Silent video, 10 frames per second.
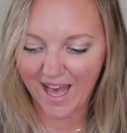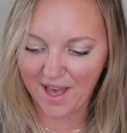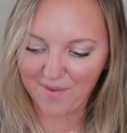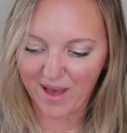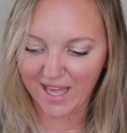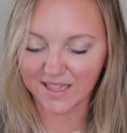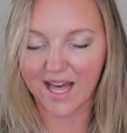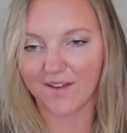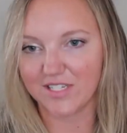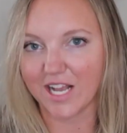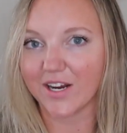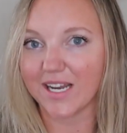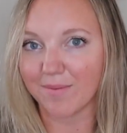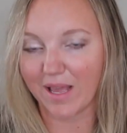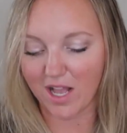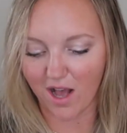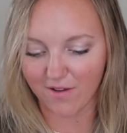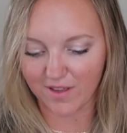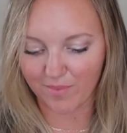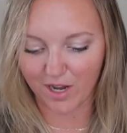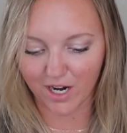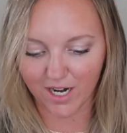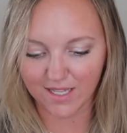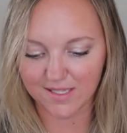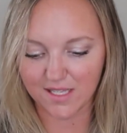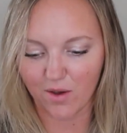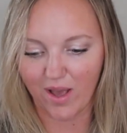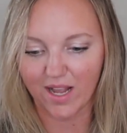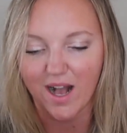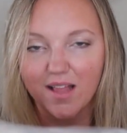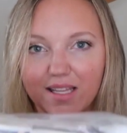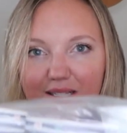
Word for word: Um, I love decorating my coffee bar, and so I got